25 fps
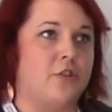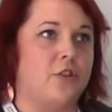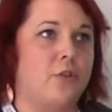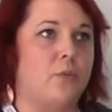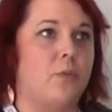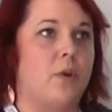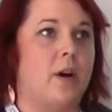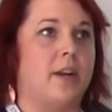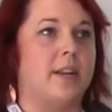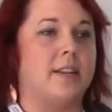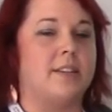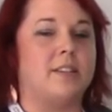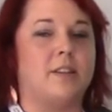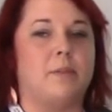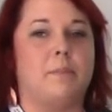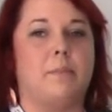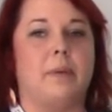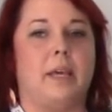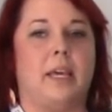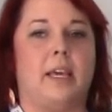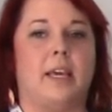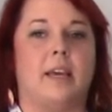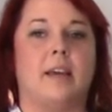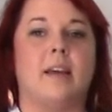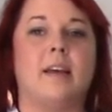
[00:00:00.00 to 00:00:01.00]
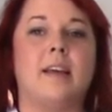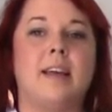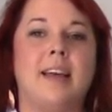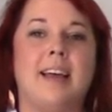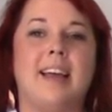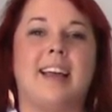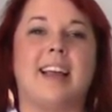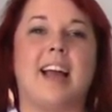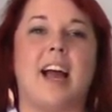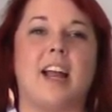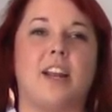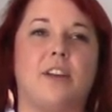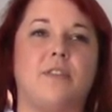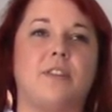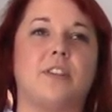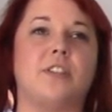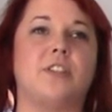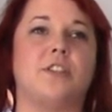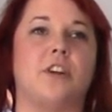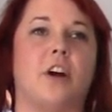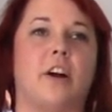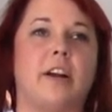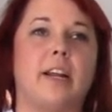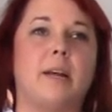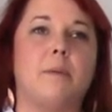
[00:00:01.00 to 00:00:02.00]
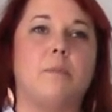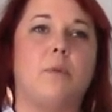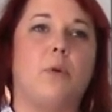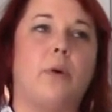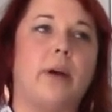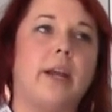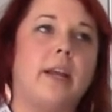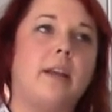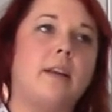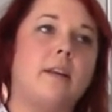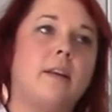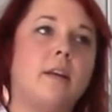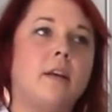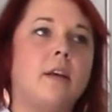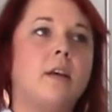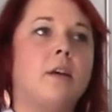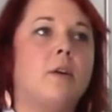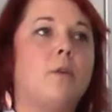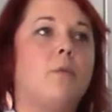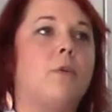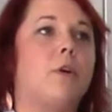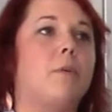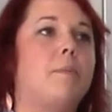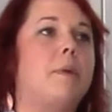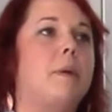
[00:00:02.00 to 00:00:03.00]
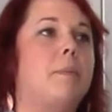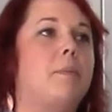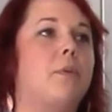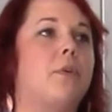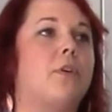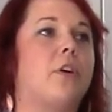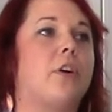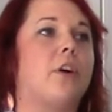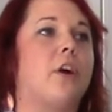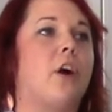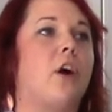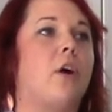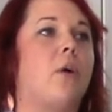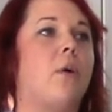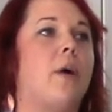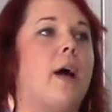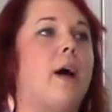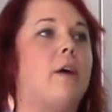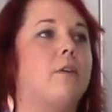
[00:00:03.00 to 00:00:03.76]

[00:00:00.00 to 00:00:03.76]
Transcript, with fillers: You want it to be kind of a starting point where people could go